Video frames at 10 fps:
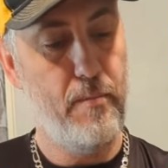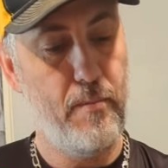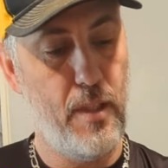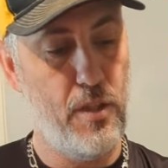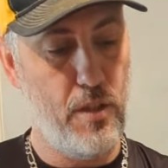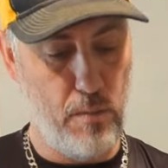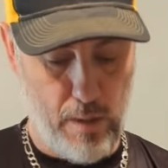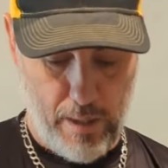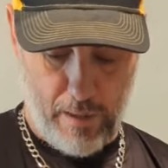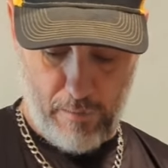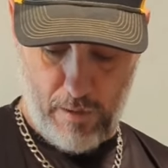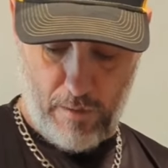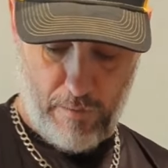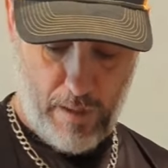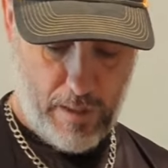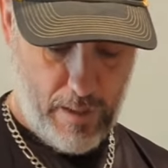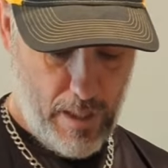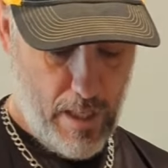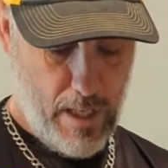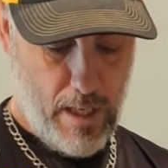That should work out just
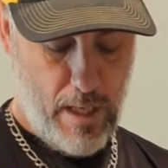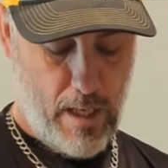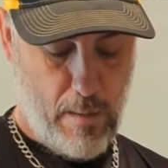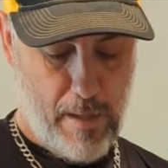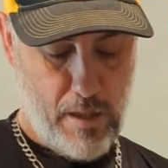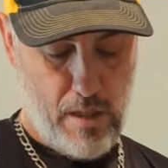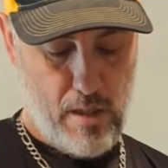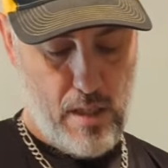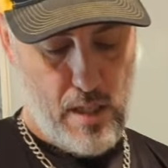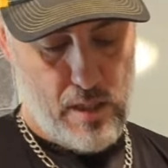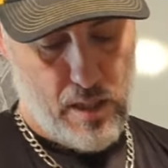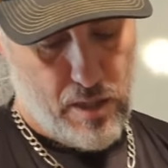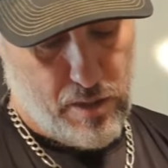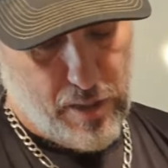fine. As you can see that these are